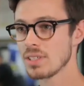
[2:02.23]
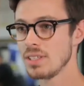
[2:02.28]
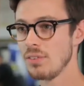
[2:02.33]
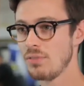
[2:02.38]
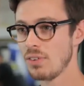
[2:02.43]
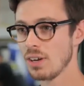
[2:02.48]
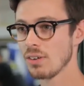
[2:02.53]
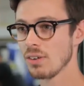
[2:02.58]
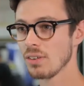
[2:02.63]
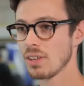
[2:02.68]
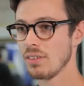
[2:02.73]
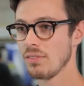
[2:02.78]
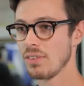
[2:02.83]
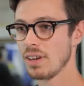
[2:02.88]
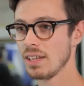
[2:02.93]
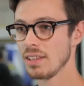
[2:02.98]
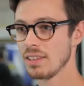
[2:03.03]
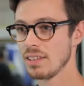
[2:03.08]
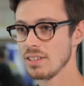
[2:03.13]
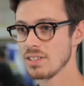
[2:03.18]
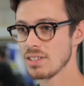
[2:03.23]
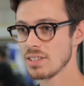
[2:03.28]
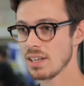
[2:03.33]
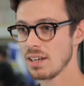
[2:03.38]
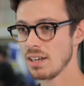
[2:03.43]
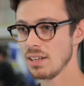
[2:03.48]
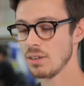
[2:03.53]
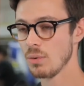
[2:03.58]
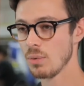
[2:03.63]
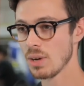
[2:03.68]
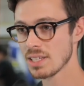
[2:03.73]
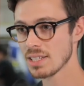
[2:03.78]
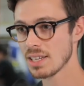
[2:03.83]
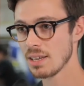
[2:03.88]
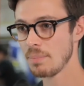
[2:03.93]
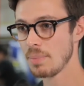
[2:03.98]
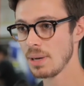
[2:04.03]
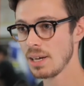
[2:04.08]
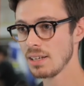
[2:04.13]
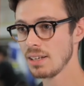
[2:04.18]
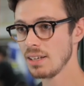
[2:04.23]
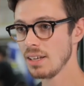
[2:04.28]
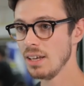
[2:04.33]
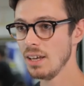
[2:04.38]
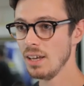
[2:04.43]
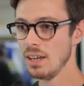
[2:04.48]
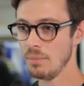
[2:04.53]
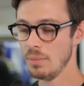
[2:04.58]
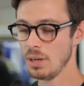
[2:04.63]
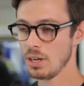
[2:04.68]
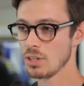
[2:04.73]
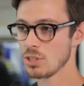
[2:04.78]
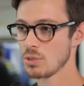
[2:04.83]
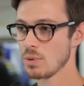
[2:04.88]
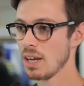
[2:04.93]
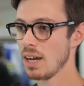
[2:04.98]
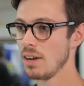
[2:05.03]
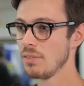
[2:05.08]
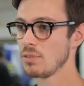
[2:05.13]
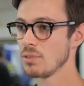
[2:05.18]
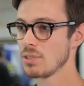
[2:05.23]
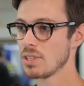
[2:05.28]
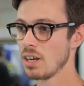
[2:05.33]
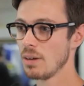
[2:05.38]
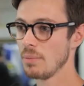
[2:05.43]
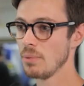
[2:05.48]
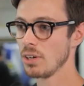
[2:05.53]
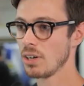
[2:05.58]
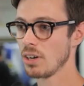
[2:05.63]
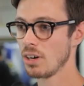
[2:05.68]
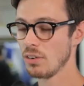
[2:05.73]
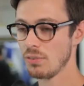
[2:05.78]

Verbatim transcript: difficult event is uh, the wet skid pad because we have to set up the car